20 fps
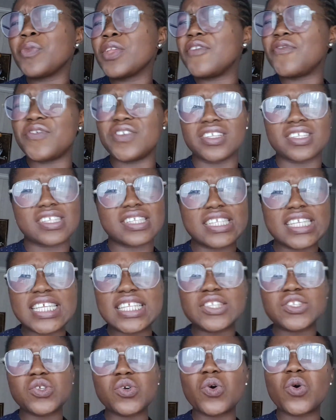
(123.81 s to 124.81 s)
if it's
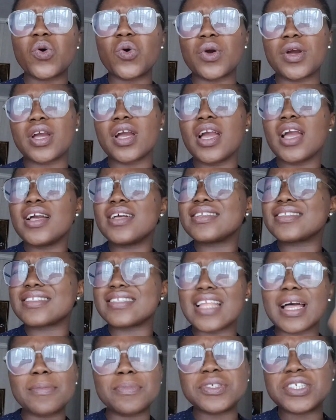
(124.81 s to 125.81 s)
TikTok,
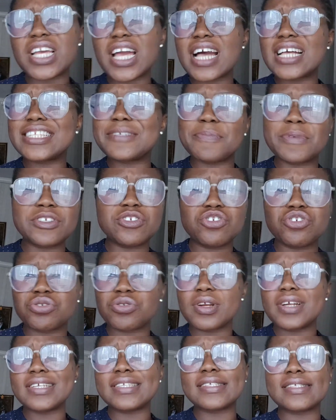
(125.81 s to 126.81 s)
Snapchat,
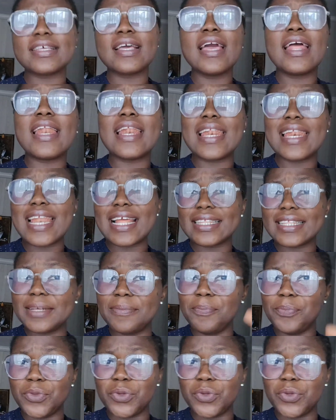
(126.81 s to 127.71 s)
Pinterest, let the